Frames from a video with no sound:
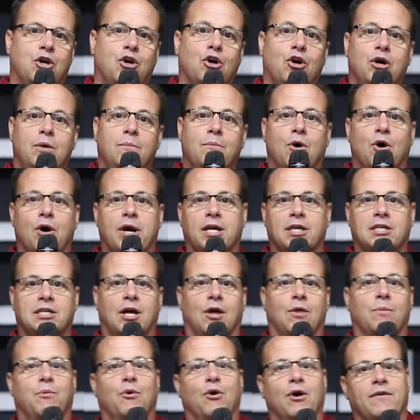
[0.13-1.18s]
Good morning,
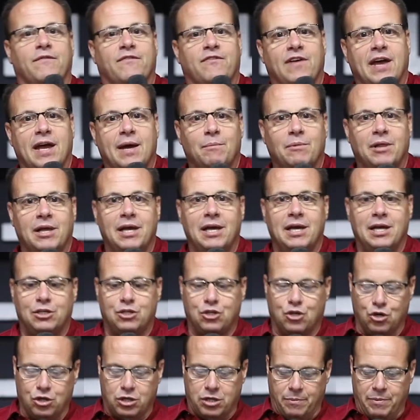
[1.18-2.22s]
South Point family.
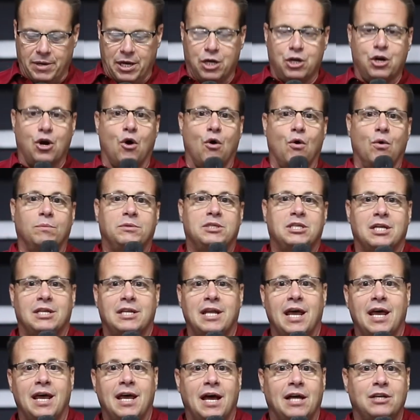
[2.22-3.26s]
It's good to be in your homes
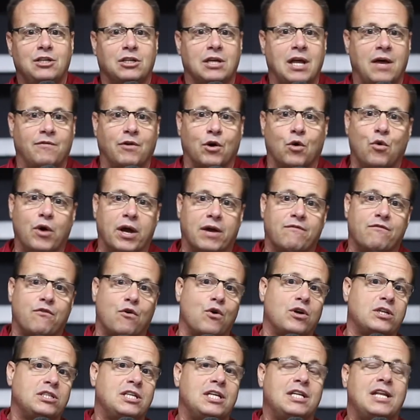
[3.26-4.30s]
today. I just have a quick
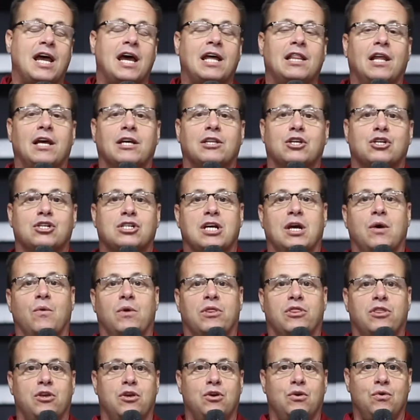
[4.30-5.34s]
verse today I'd like to
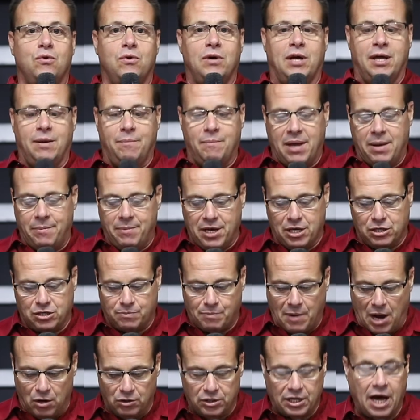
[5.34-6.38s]
share with you and maybe
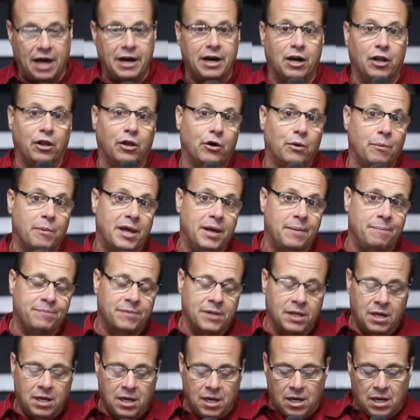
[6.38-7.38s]
expound on it a little bit.